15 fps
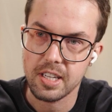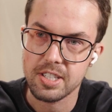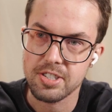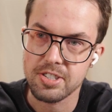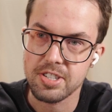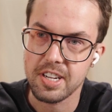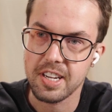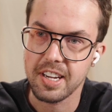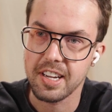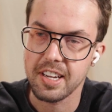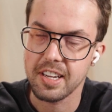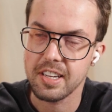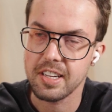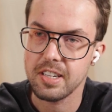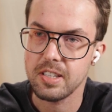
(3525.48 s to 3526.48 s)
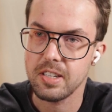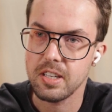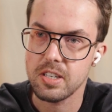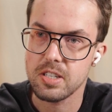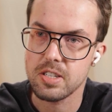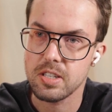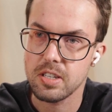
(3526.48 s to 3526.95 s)
just like
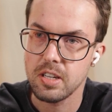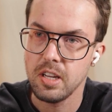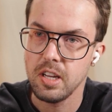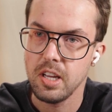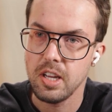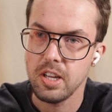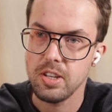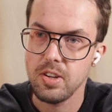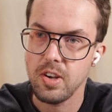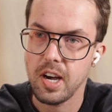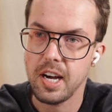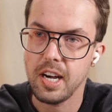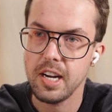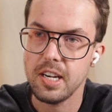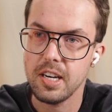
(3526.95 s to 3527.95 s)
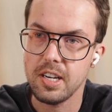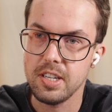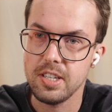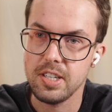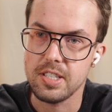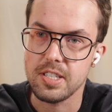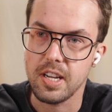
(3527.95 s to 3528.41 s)
there's you either
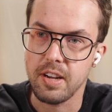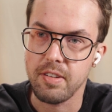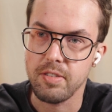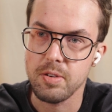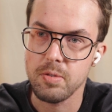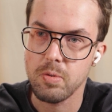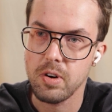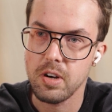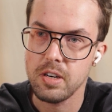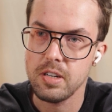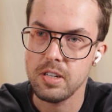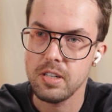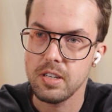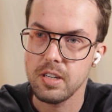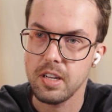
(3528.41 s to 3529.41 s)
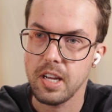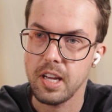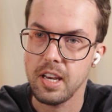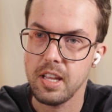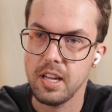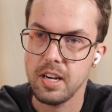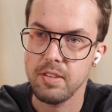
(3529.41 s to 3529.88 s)
need everyone,
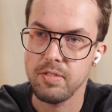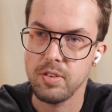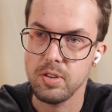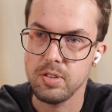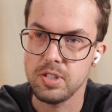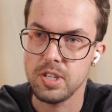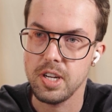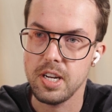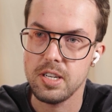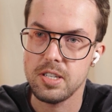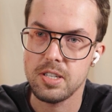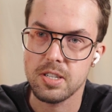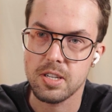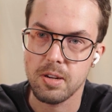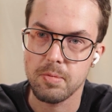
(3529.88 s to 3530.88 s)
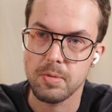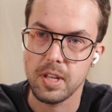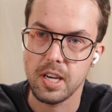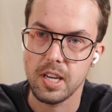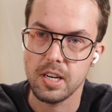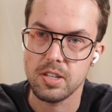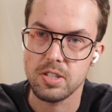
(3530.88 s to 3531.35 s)
and then if you change
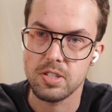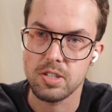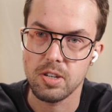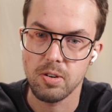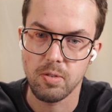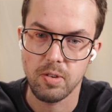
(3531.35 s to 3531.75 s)
something that is so